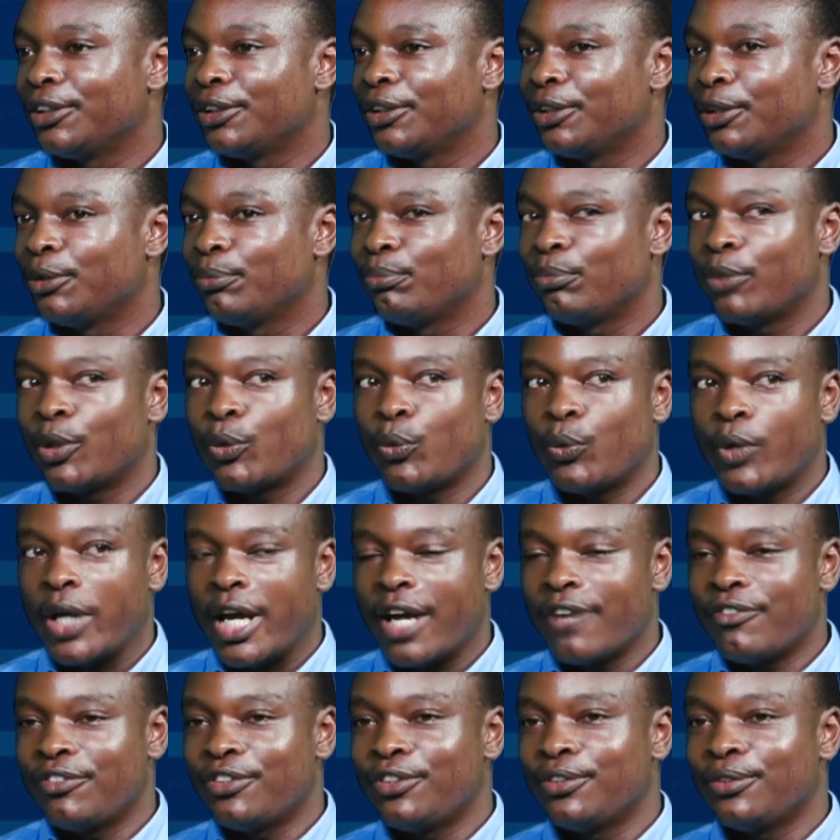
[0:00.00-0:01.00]
But we
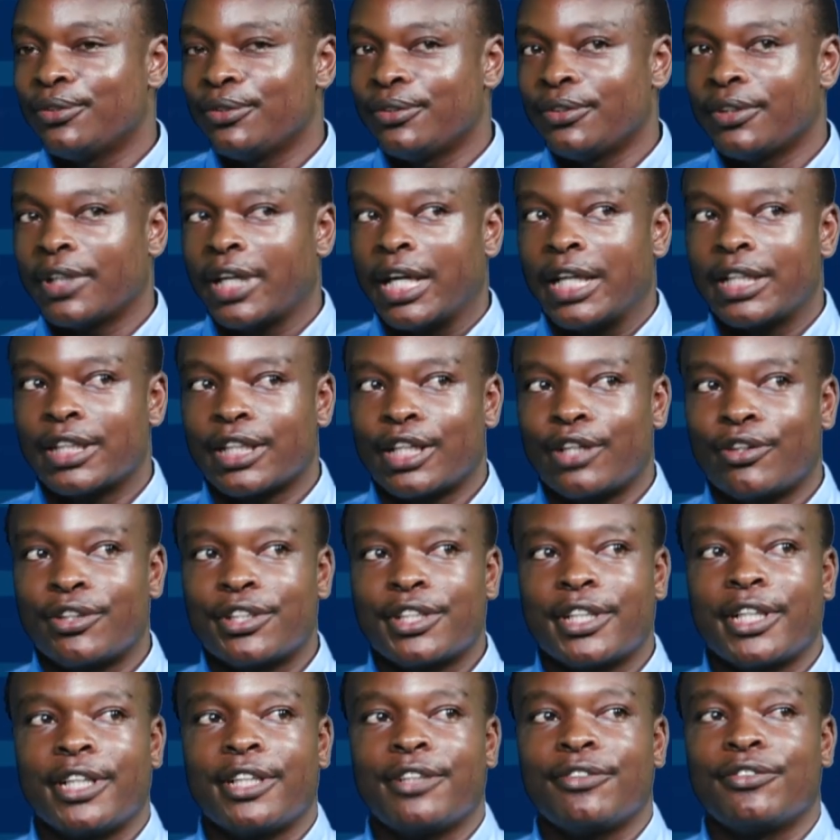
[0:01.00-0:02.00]
have to ask
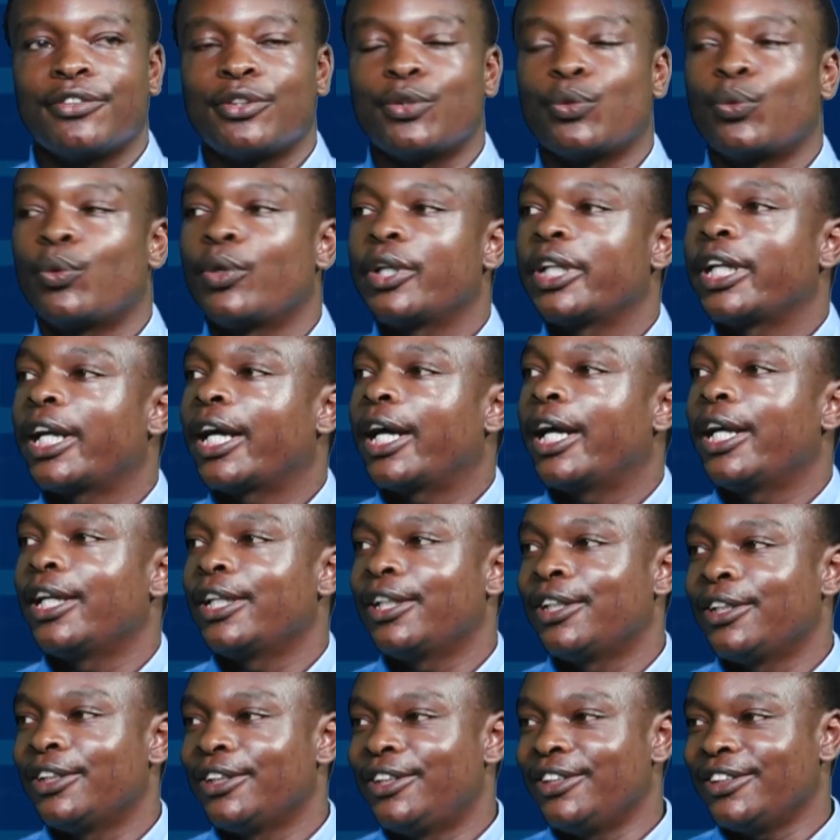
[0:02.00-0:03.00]
ourselves what
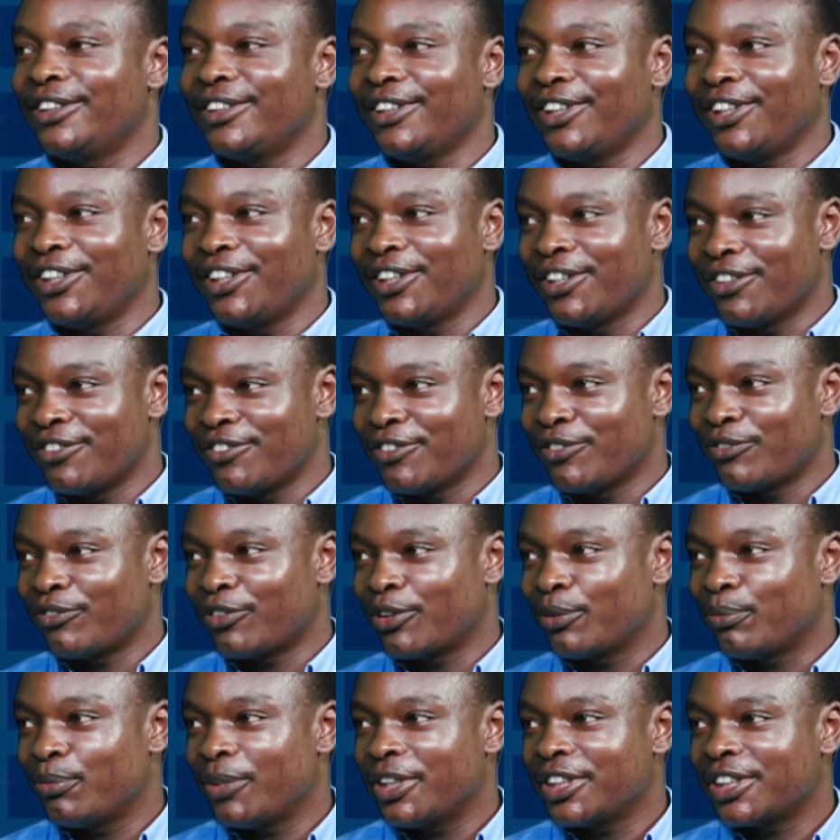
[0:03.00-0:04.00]
kind of
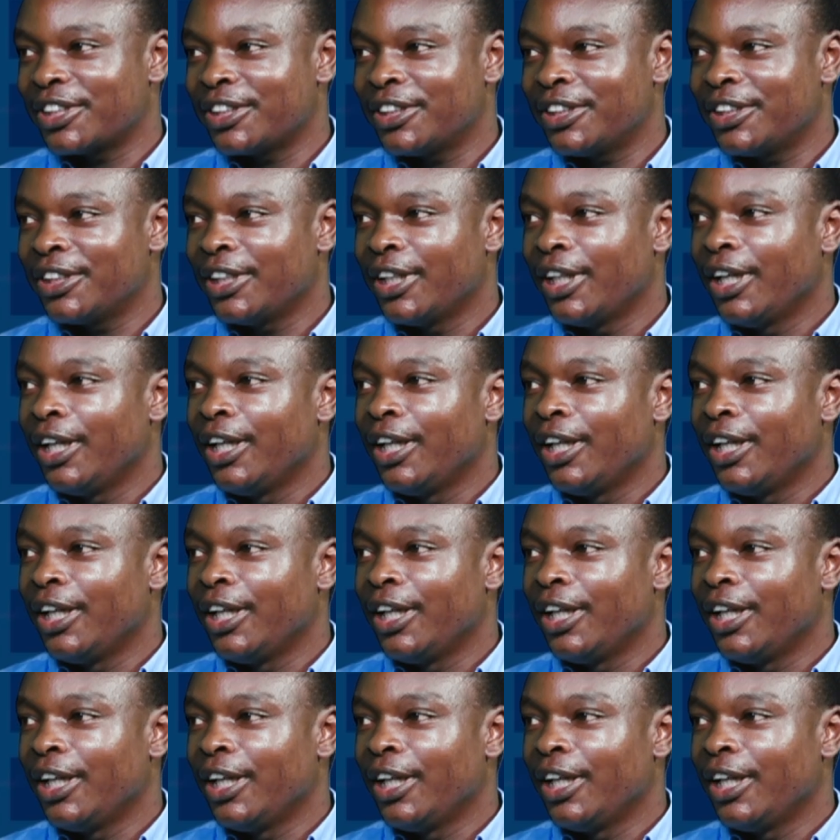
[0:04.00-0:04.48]
information.